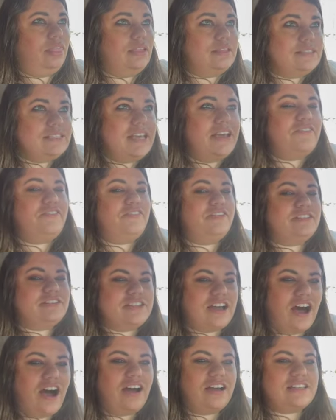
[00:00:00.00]
Tiff
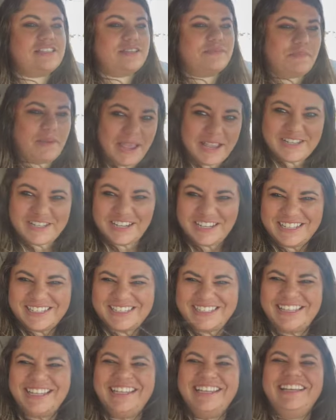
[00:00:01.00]
Talks
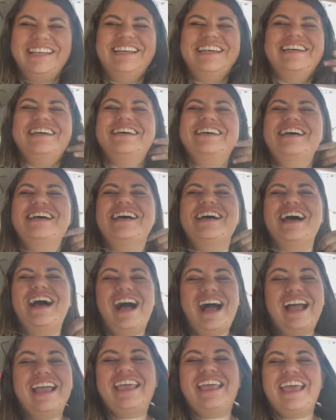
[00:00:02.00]
Pages.
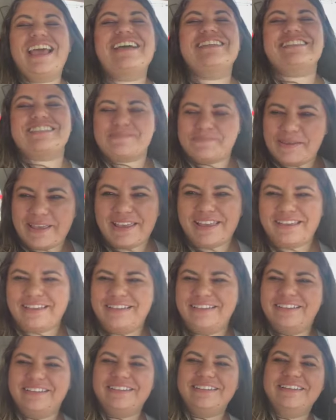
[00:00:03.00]
I can't speak.
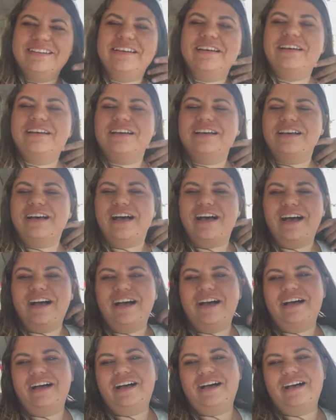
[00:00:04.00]

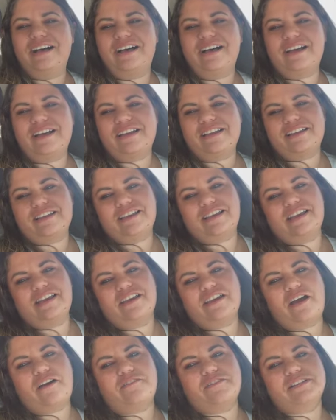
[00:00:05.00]

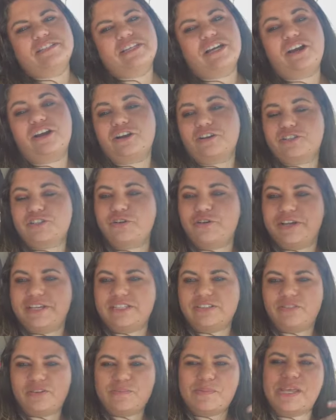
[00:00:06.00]
It was her
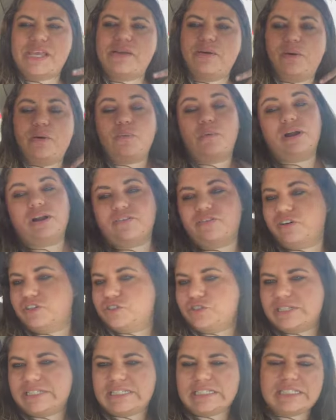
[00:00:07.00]
choice for me, or one of her
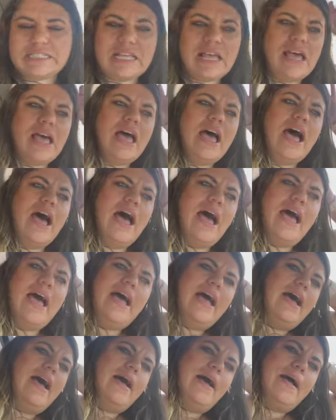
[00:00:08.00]
choices.
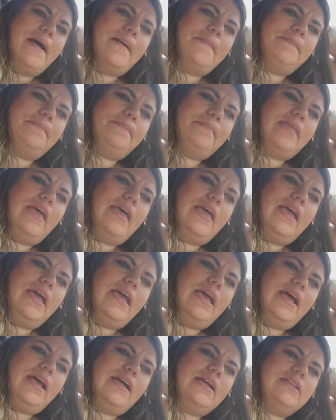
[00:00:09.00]

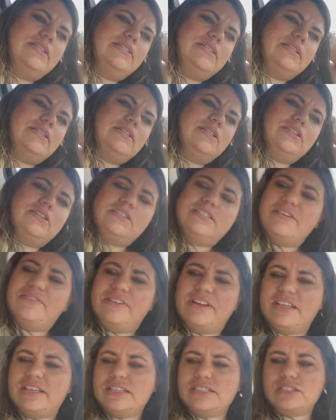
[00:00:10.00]
And
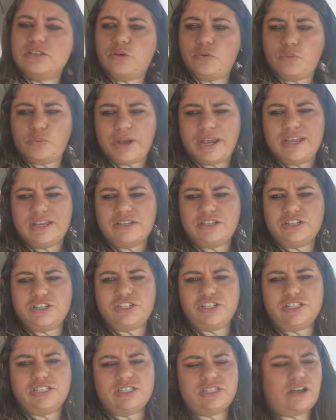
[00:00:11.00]
Tiffany is great.
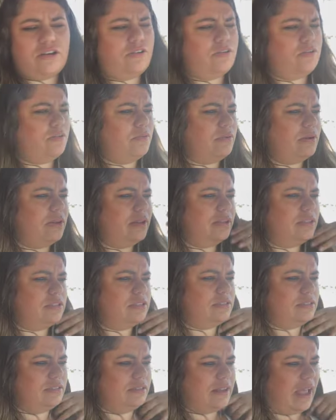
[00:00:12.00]
She's so
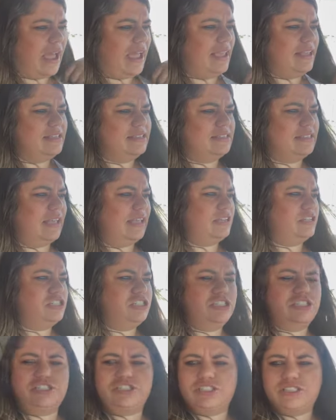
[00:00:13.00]
nice.
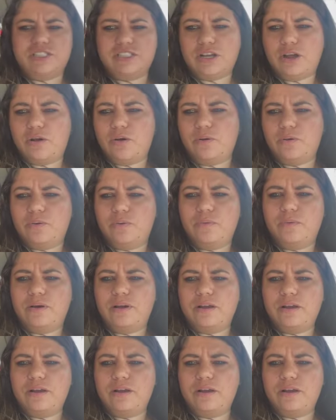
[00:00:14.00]
She's just so